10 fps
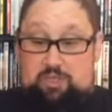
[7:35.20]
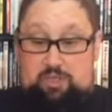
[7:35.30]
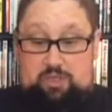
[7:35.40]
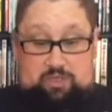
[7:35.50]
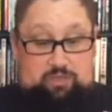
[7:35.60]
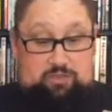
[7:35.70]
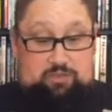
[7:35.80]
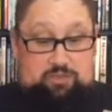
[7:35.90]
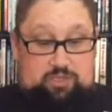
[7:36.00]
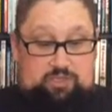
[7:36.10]
Huh.
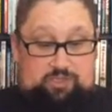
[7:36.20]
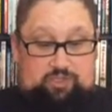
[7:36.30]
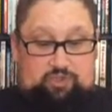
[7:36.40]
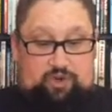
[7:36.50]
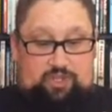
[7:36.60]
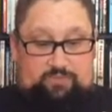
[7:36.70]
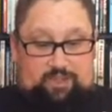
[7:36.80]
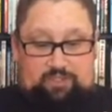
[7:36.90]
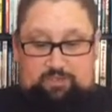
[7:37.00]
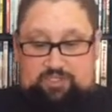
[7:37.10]
So it's directed
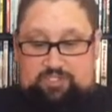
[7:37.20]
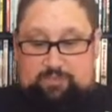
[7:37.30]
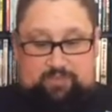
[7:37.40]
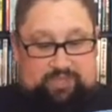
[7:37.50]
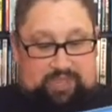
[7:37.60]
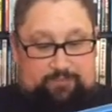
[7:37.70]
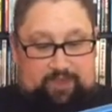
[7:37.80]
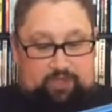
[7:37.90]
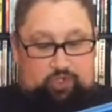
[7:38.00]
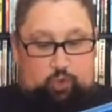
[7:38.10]
by Lou Simmons, came
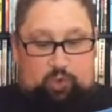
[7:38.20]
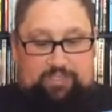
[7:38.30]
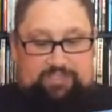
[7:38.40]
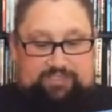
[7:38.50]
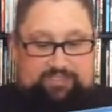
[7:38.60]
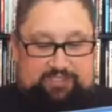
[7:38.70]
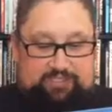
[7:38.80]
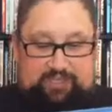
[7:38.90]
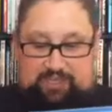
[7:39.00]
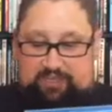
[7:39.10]
out in
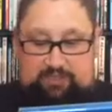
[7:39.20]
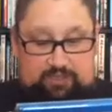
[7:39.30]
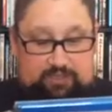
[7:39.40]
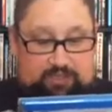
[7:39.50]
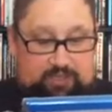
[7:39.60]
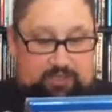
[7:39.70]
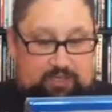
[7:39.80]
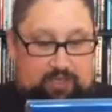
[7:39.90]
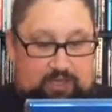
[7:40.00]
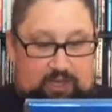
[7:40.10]
2016.
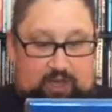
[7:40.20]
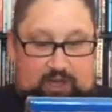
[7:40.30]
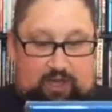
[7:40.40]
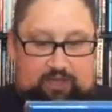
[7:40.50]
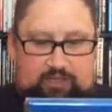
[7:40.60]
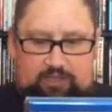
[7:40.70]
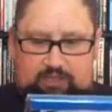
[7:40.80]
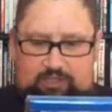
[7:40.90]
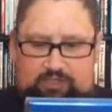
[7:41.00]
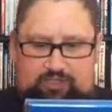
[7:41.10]

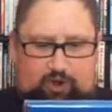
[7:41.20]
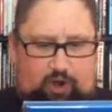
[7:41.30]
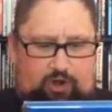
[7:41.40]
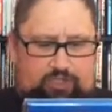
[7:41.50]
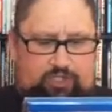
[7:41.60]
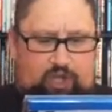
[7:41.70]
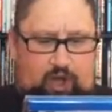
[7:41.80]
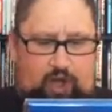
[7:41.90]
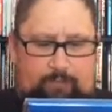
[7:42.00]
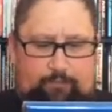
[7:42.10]
Stars
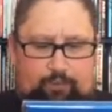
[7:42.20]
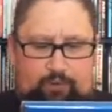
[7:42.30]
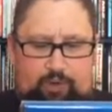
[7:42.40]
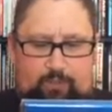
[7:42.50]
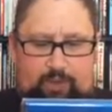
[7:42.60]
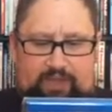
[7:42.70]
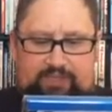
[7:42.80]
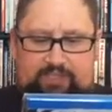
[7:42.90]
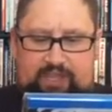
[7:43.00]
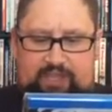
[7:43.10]
Todd Bruno,
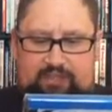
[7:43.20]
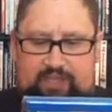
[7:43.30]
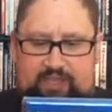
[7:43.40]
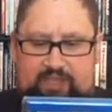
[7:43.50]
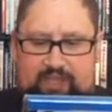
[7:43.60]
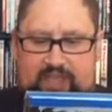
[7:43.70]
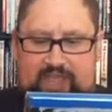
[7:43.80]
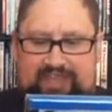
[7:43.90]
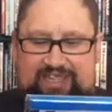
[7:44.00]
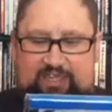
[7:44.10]
Mike Stanley,
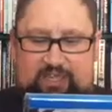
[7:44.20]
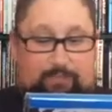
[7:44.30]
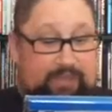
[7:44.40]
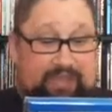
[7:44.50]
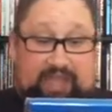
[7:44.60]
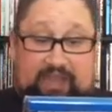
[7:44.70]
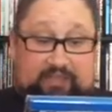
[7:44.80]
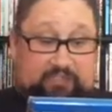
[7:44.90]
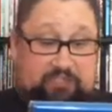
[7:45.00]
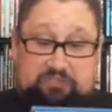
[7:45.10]
and Nelia
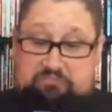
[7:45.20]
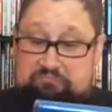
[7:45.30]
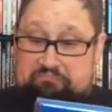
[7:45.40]
McGinnis.